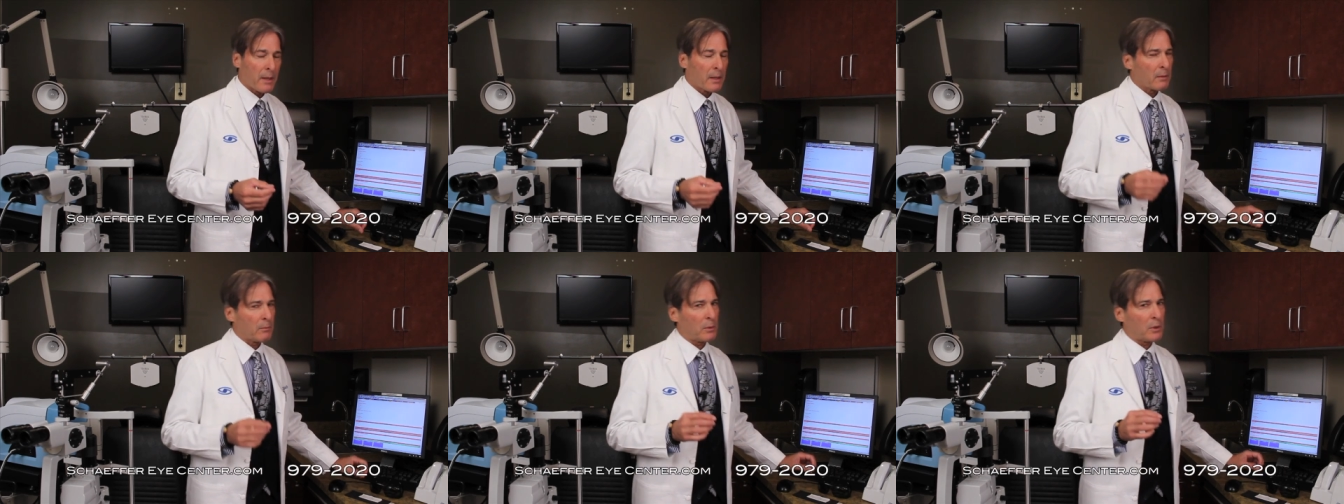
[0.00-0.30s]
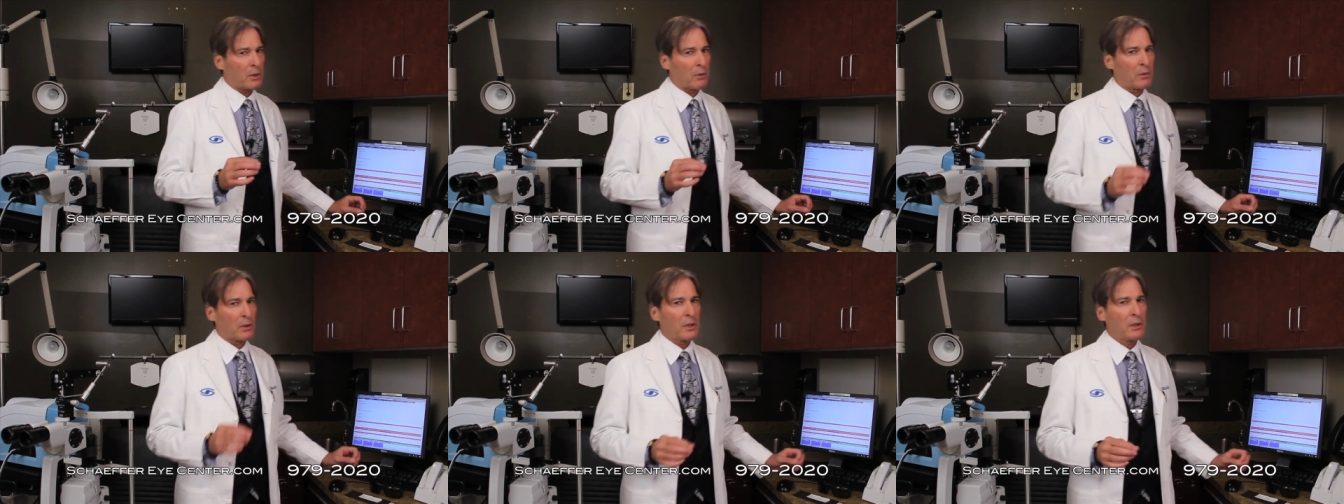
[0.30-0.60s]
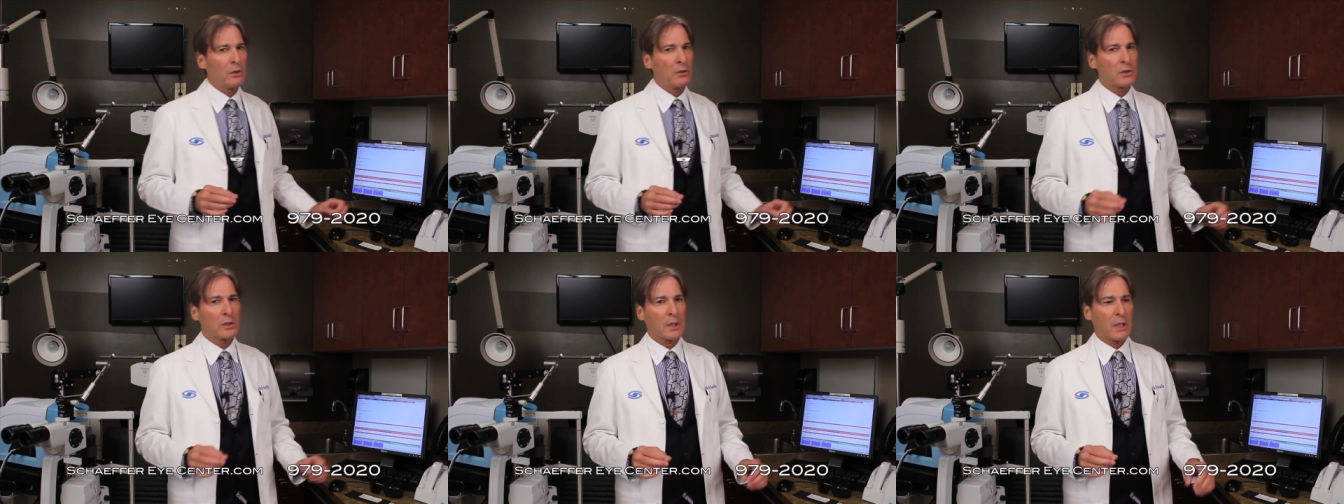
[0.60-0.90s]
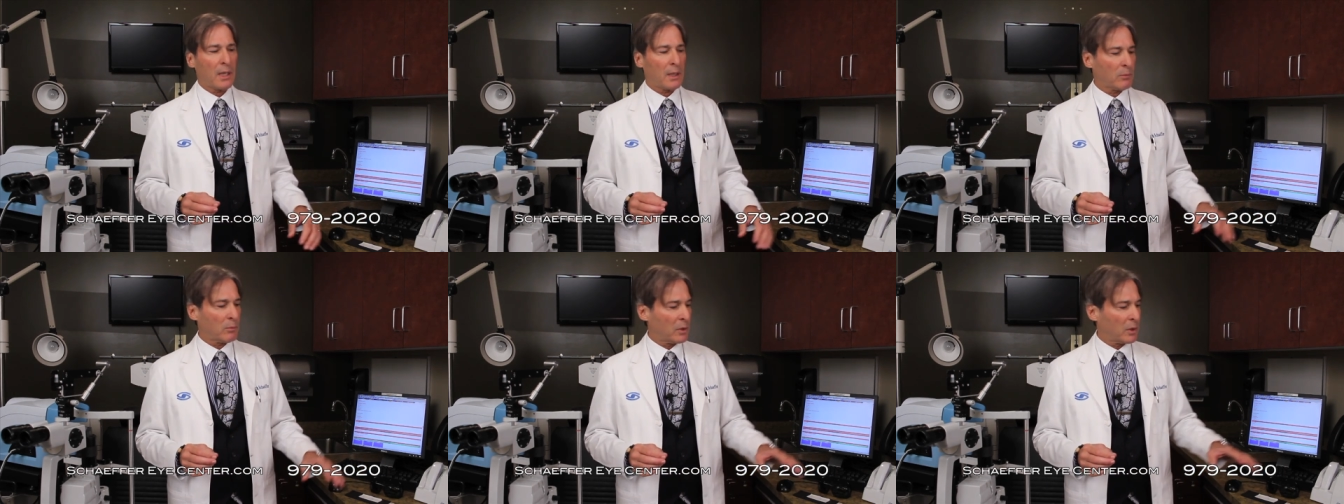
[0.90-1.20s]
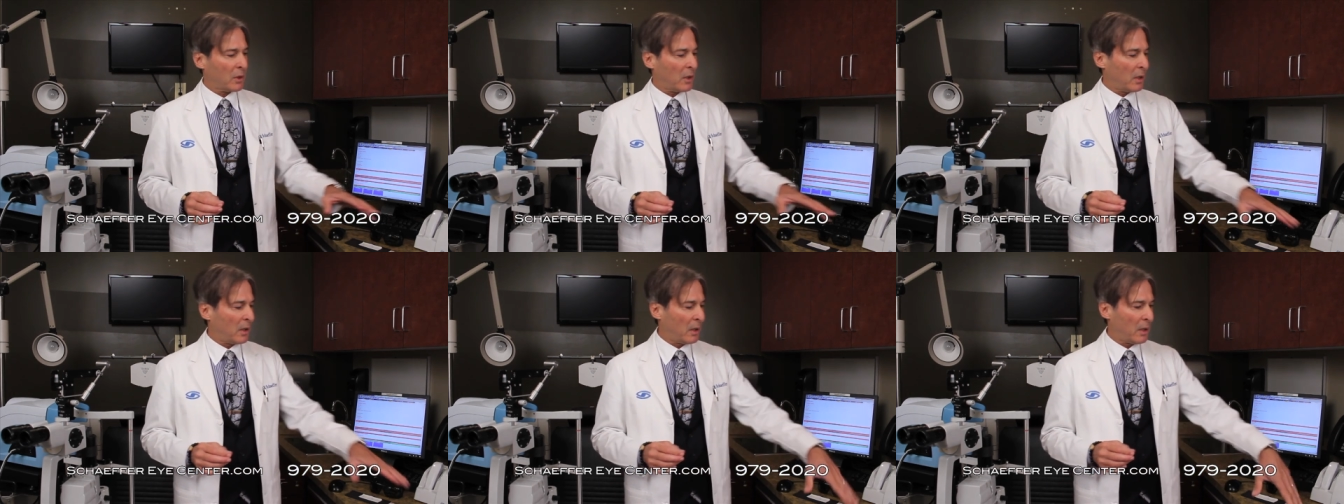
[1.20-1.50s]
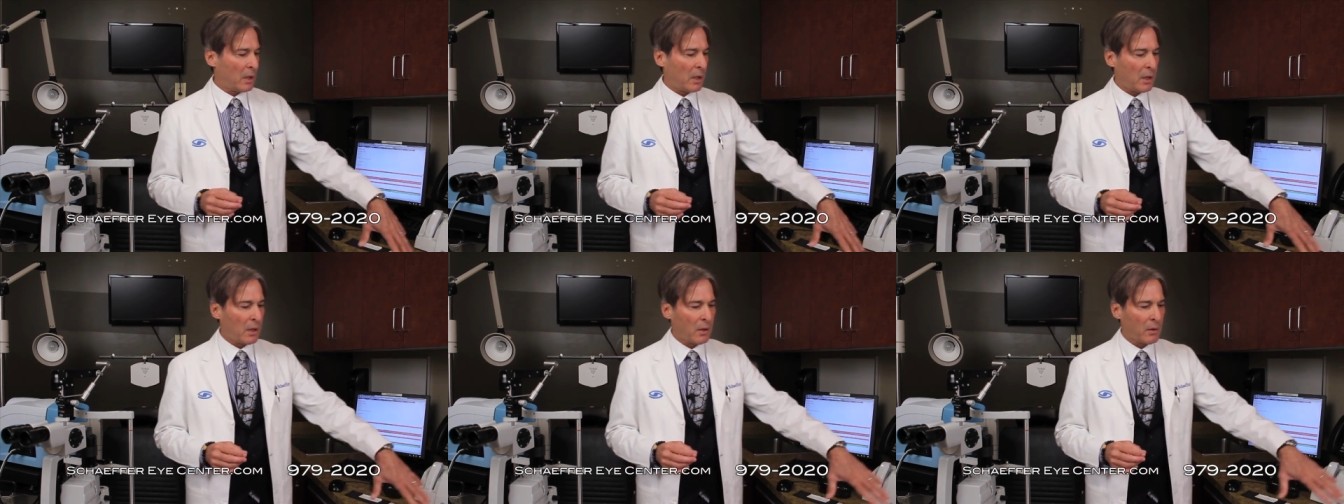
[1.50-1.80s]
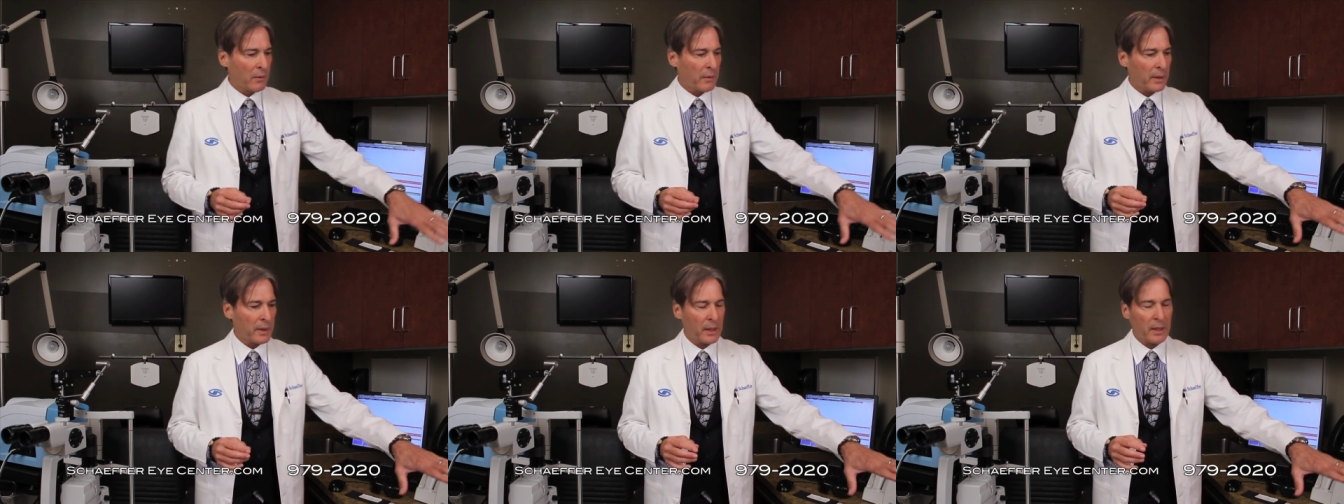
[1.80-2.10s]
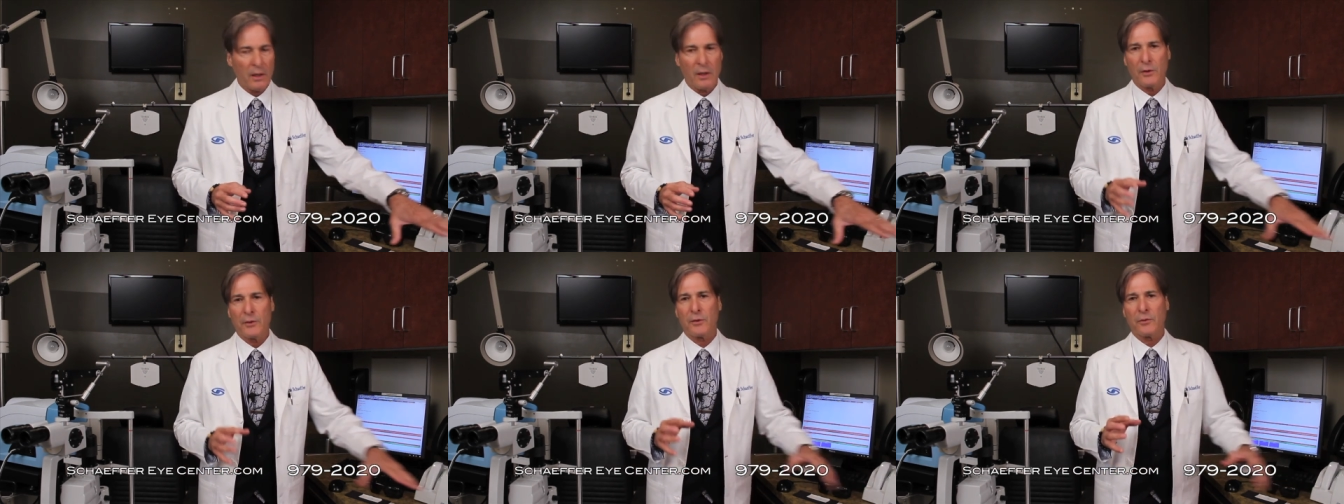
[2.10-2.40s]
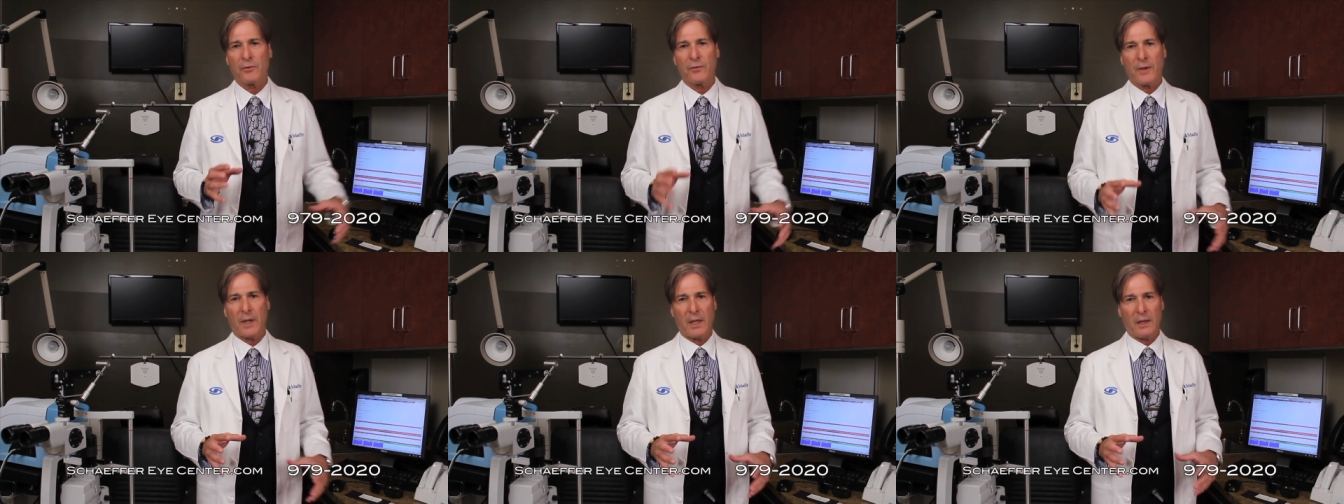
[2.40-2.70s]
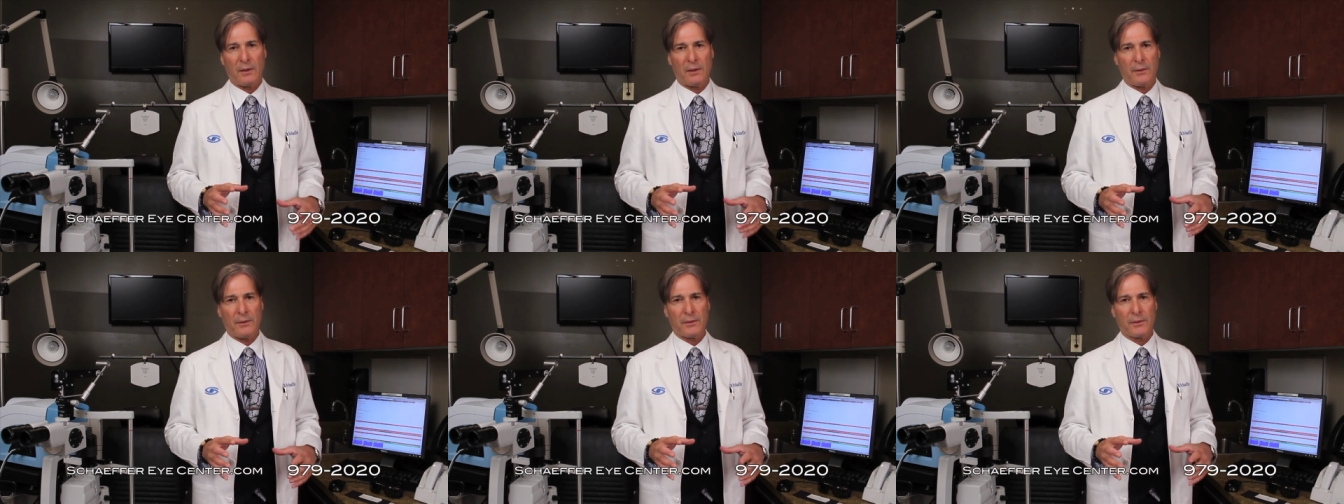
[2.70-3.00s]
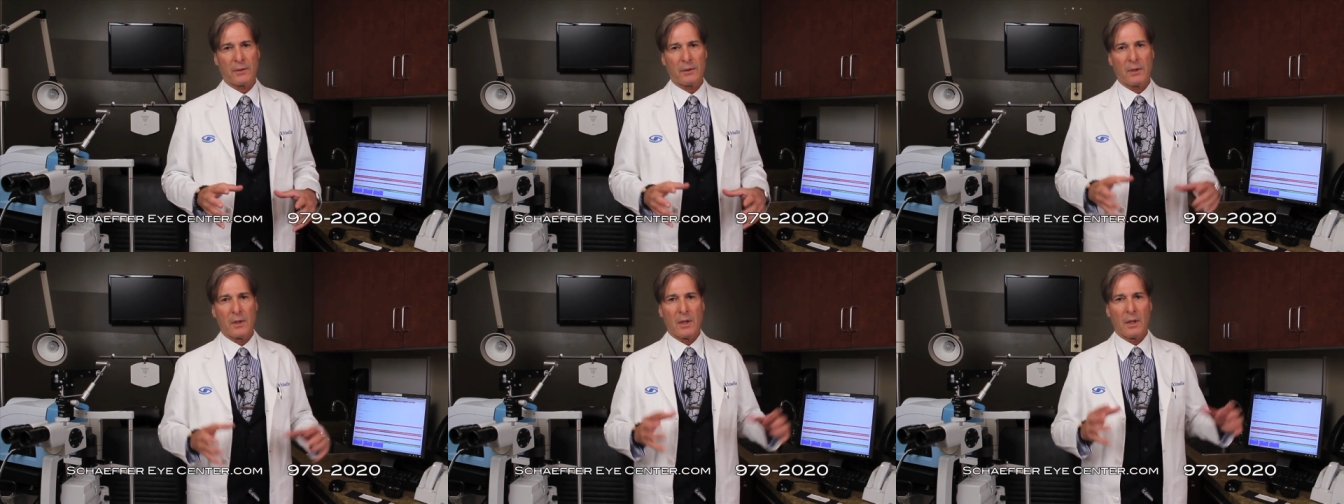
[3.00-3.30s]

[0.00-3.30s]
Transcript: We only use that when all else fails,